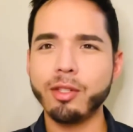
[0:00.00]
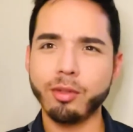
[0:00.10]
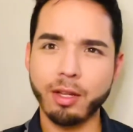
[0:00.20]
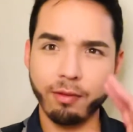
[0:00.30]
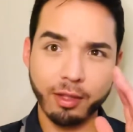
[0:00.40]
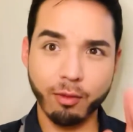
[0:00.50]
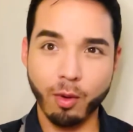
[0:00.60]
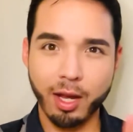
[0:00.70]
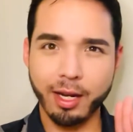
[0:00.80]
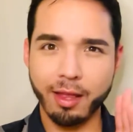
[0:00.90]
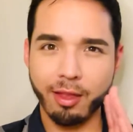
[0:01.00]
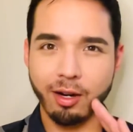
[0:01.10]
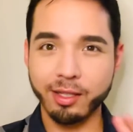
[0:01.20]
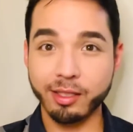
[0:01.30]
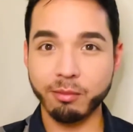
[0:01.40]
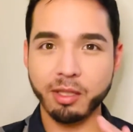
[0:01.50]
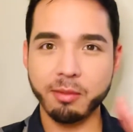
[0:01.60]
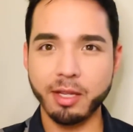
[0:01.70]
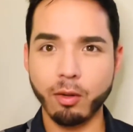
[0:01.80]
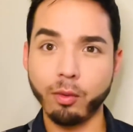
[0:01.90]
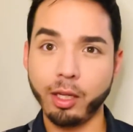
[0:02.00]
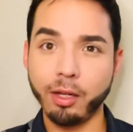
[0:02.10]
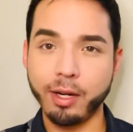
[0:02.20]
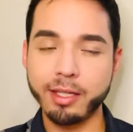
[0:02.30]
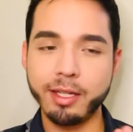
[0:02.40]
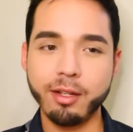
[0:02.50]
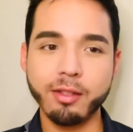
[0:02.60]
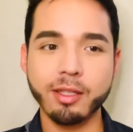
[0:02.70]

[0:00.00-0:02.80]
You'll definitely walk in there and sometimes get really great deals,